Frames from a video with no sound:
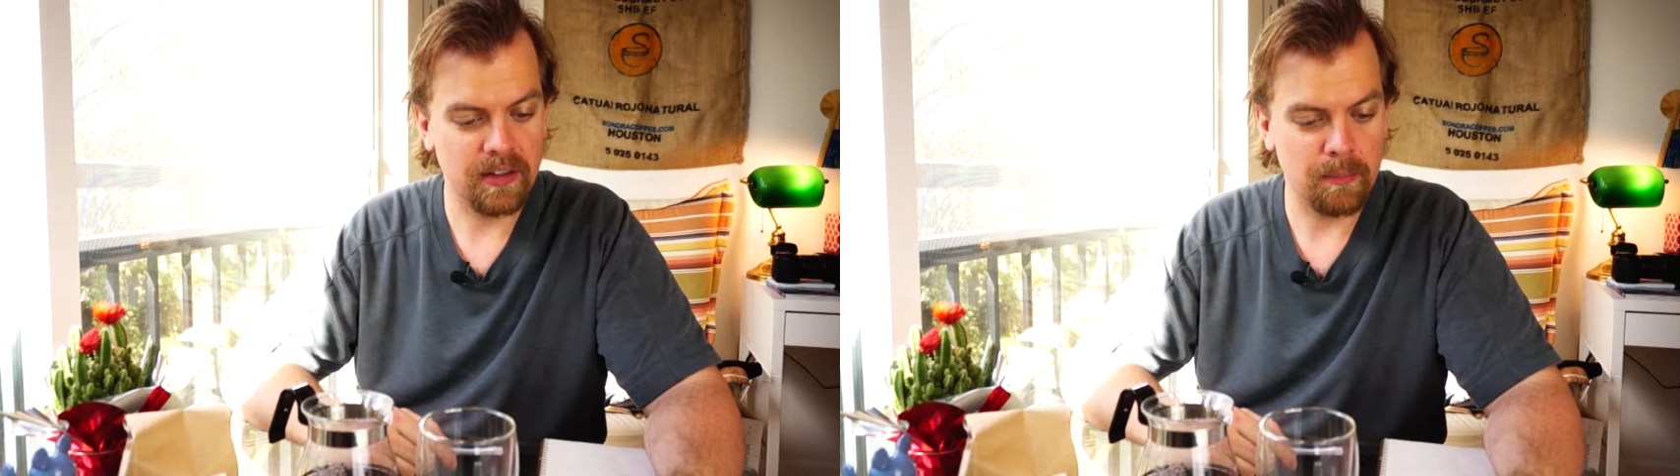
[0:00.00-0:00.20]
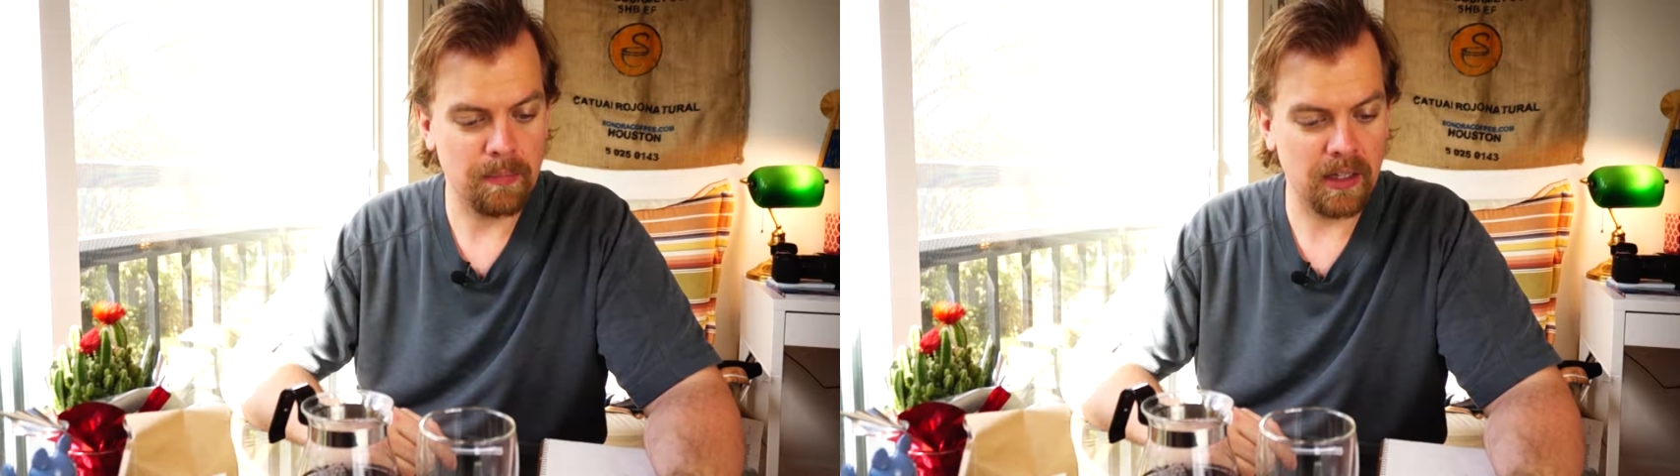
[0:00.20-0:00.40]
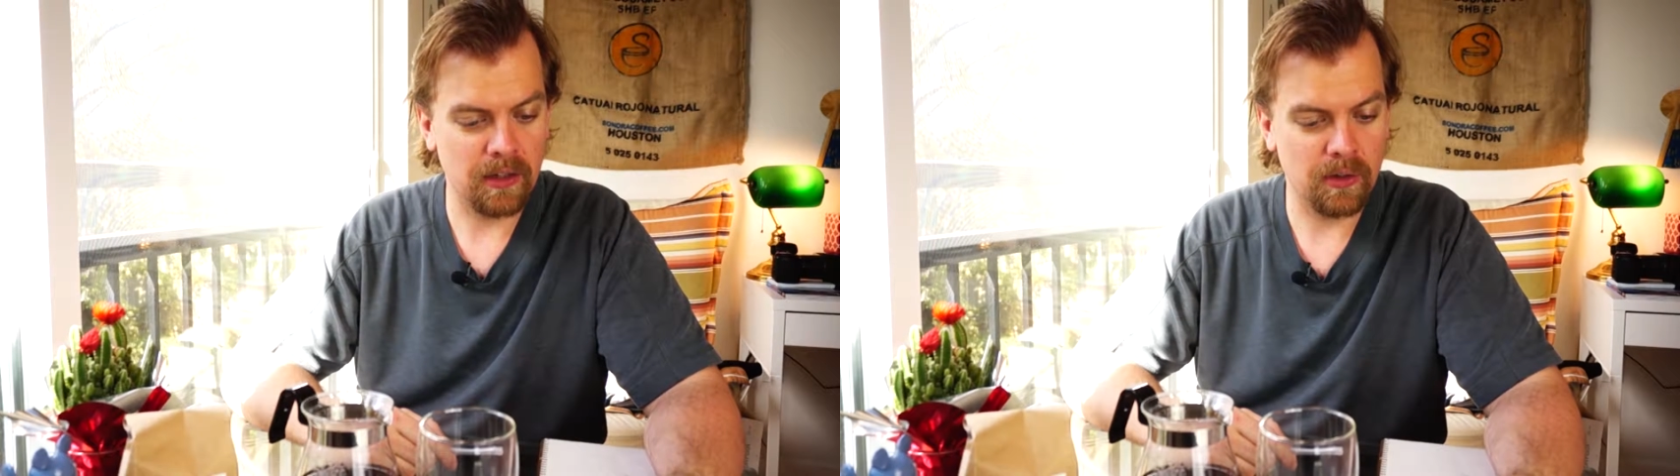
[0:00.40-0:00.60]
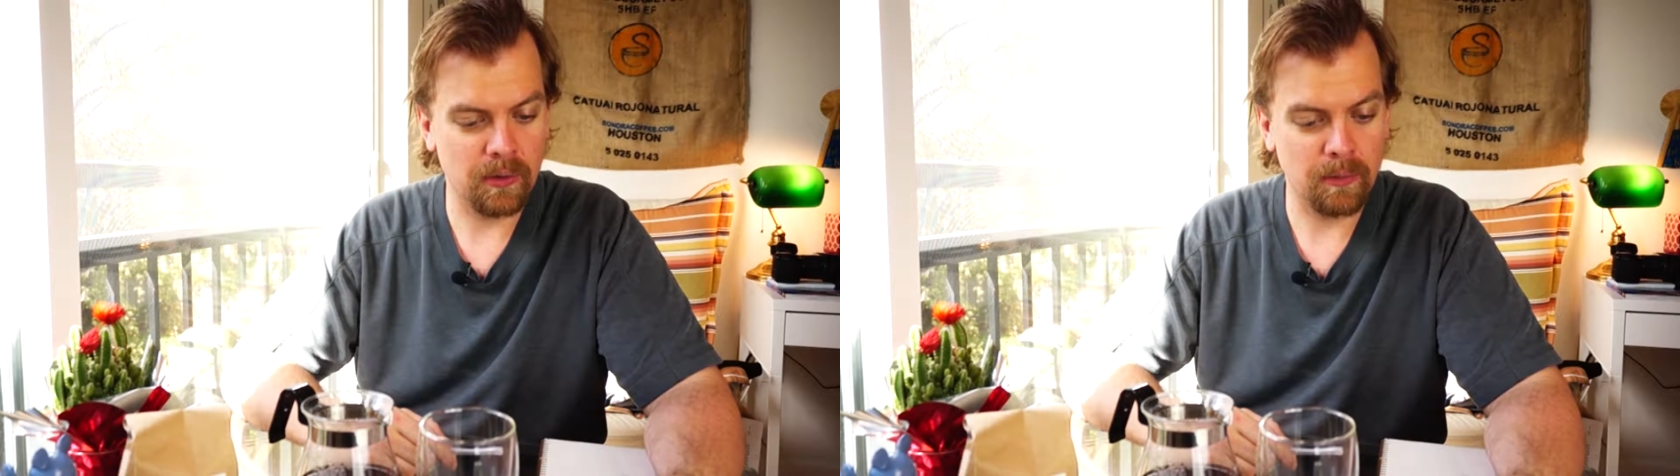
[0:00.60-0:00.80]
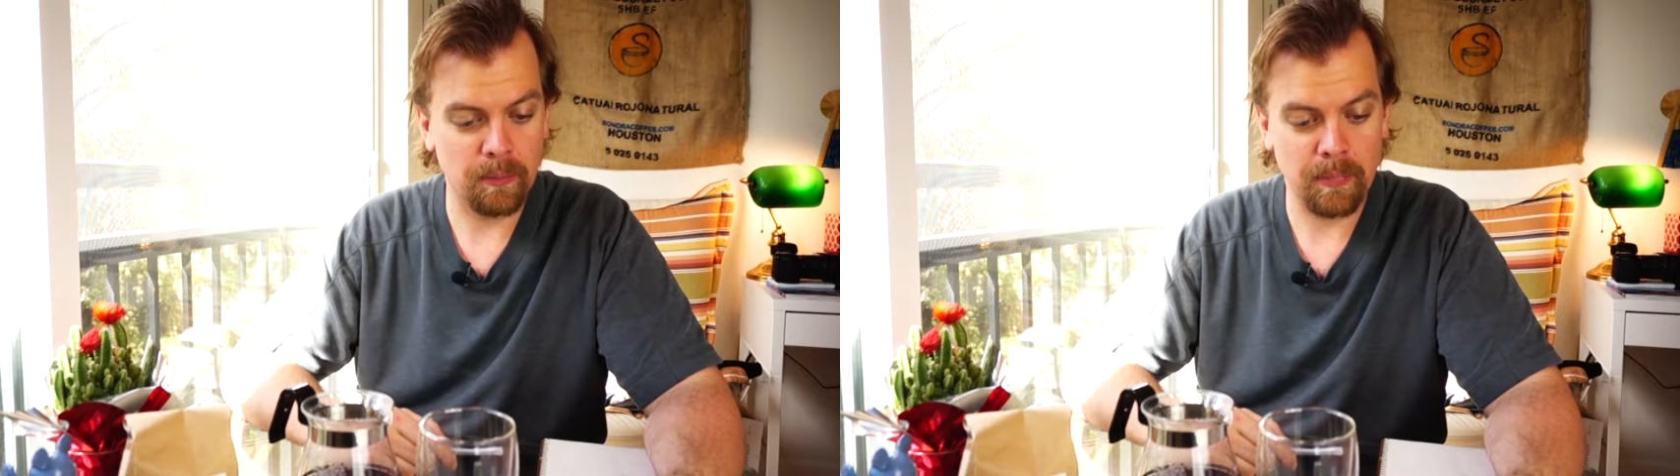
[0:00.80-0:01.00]
de
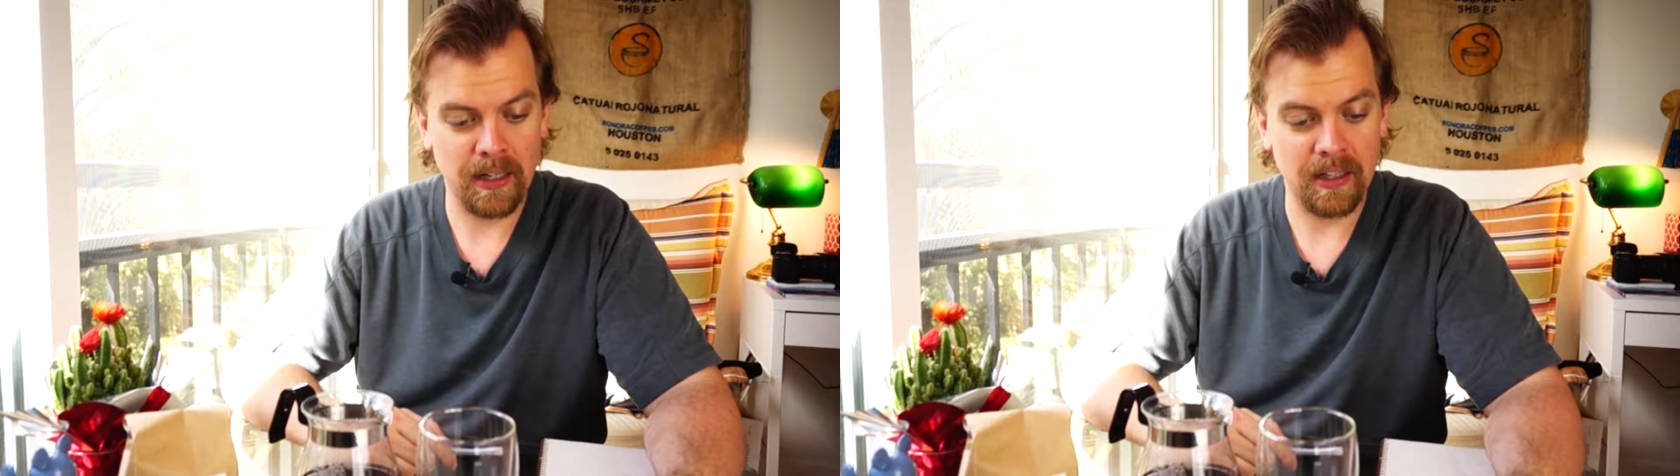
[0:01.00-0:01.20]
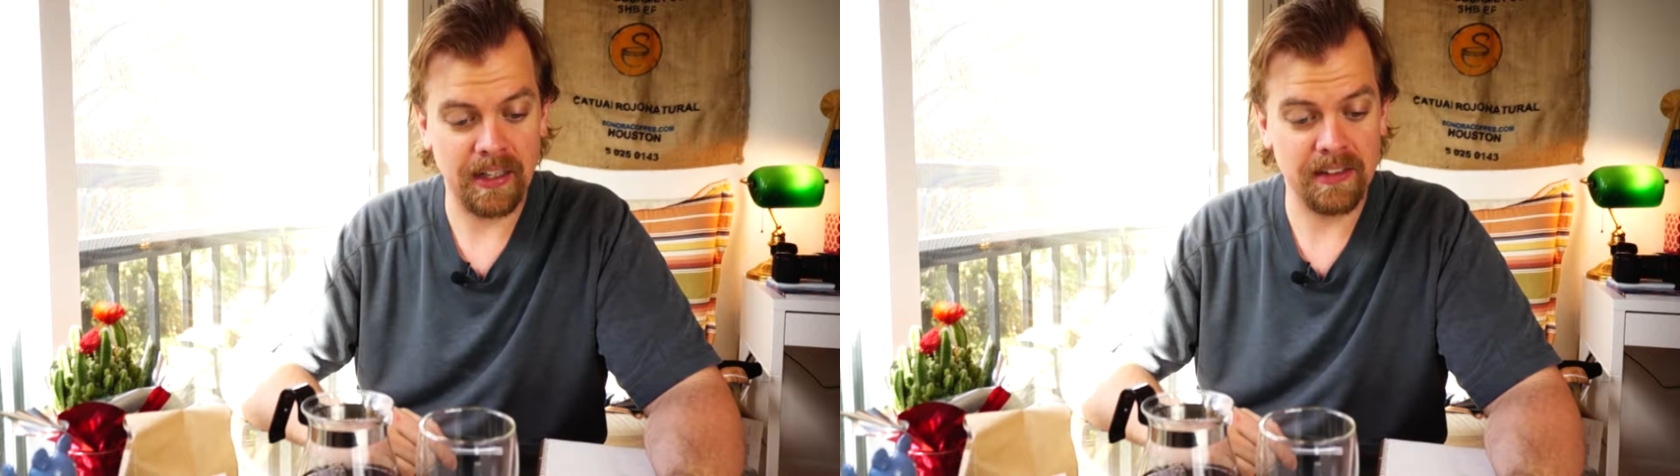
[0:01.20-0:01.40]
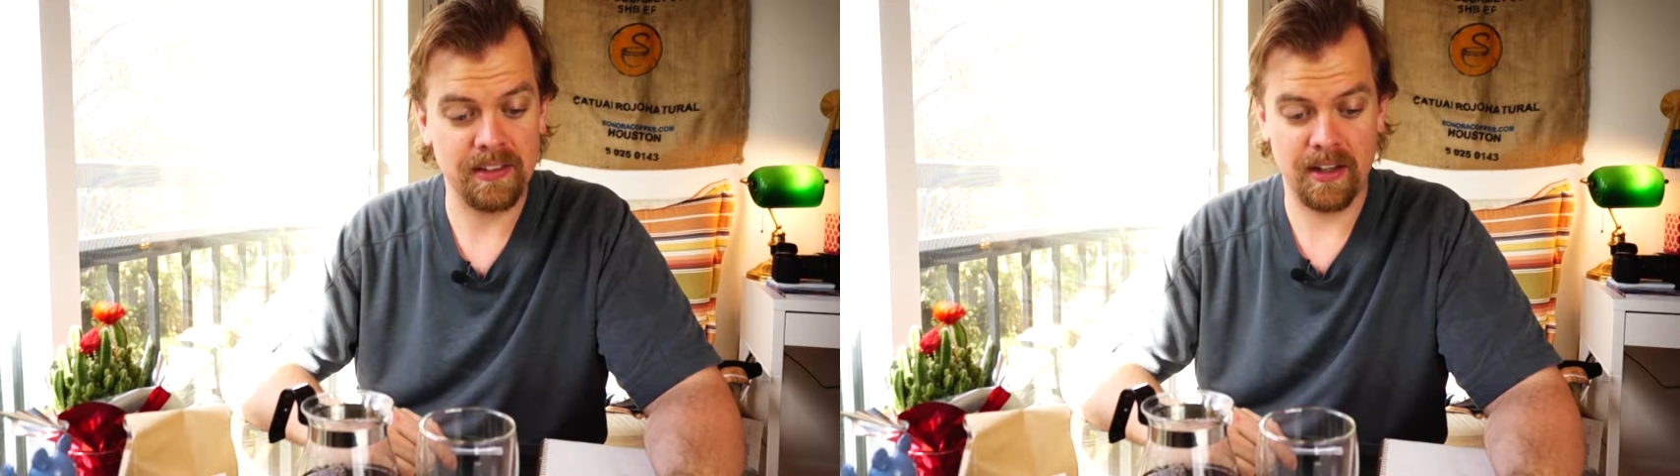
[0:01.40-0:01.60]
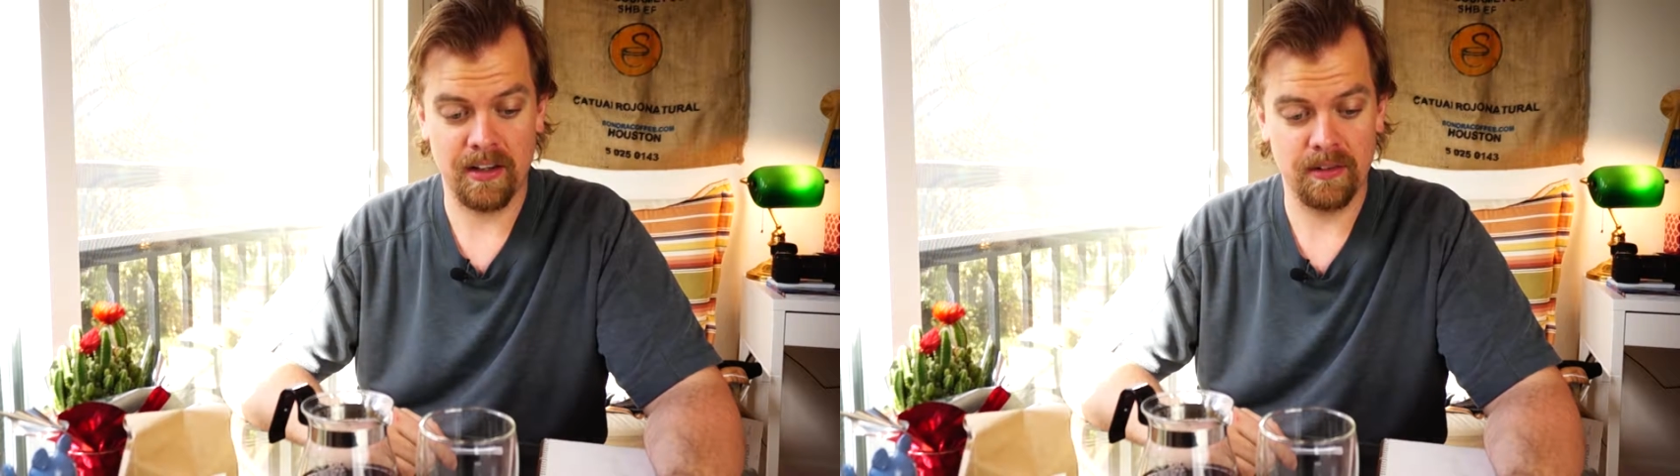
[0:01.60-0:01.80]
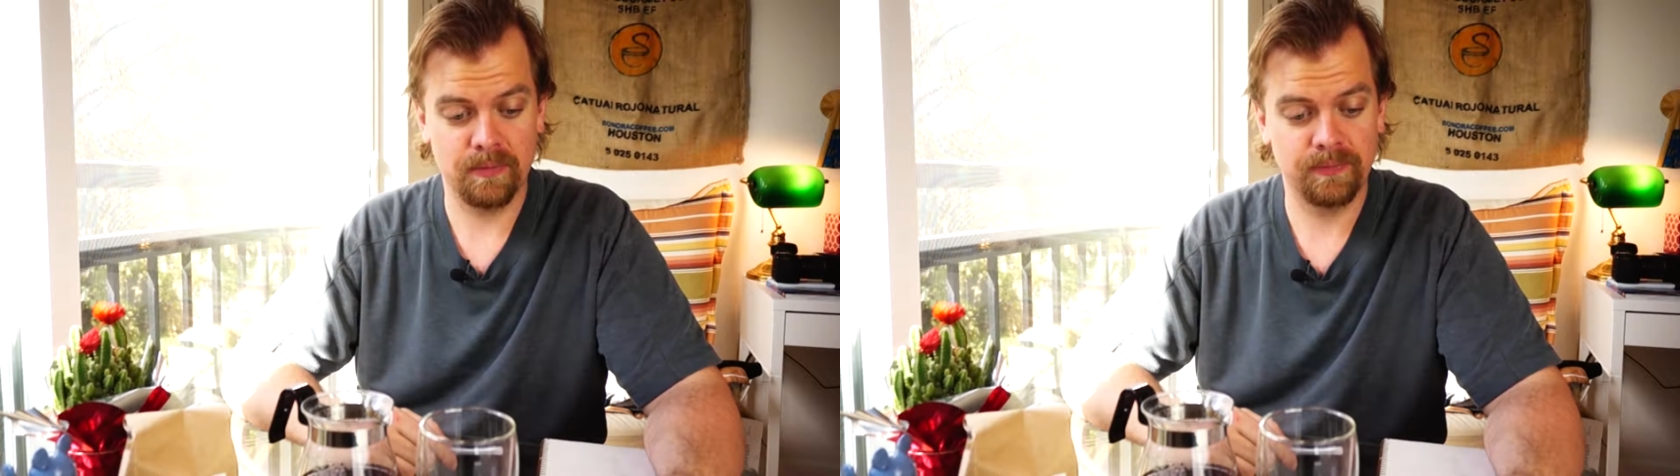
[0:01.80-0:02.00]
Melo
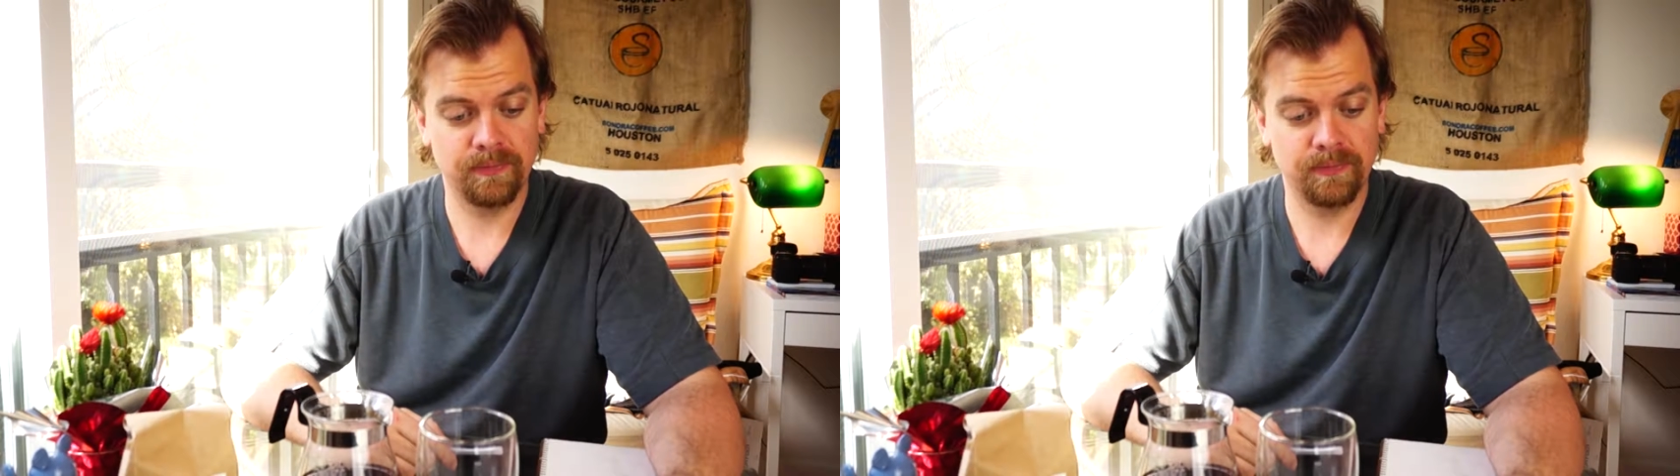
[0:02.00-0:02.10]
Parreta